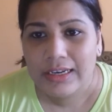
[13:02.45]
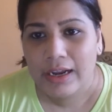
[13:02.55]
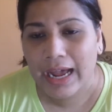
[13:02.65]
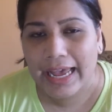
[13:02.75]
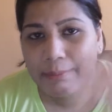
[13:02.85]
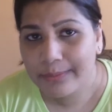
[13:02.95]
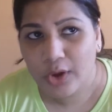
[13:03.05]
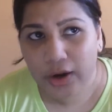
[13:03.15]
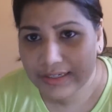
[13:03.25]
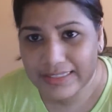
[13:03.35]
Now, I'm
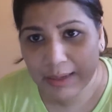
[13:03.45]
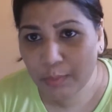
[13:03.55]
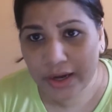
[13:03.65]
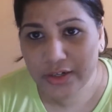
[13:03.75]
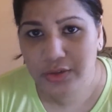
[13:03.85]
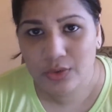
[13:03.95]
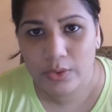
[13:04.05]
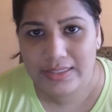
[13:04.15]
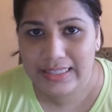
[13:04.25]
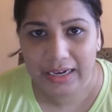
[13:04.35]
not someone
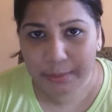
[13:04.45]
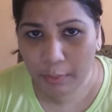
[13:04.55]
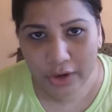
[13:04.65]
who has done